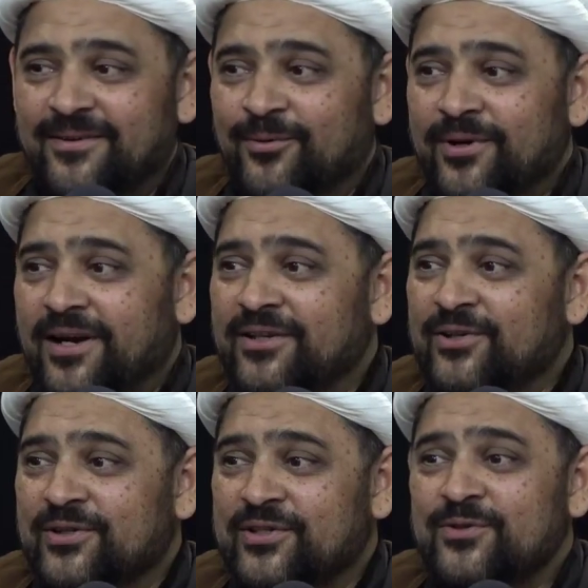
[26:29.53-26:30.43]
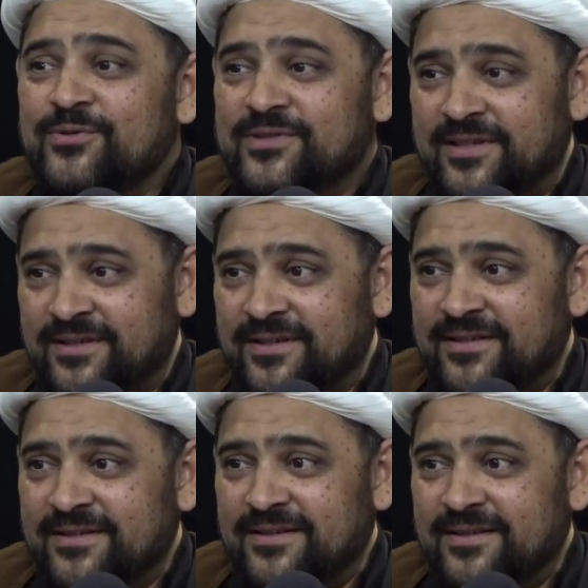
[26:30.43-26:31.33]
What are you
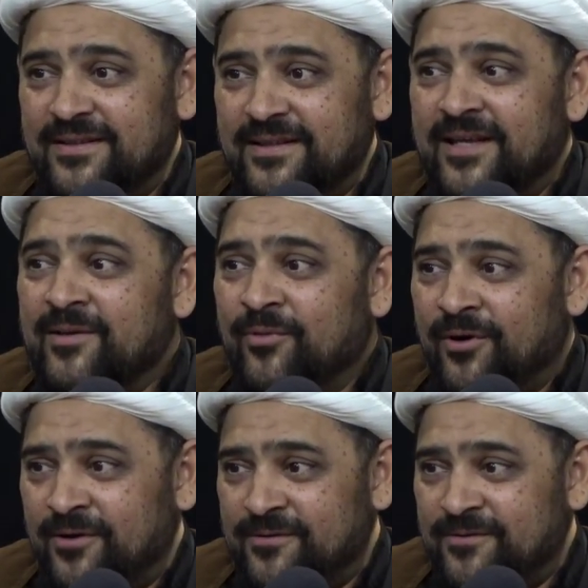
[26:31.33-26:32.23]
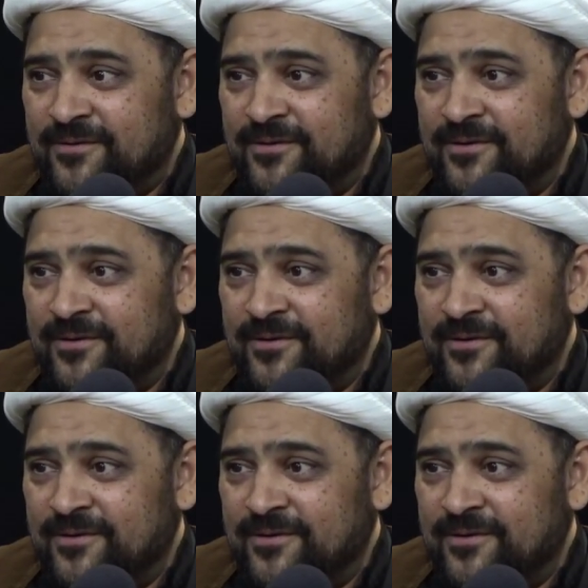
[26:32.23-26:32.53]
accusing him of?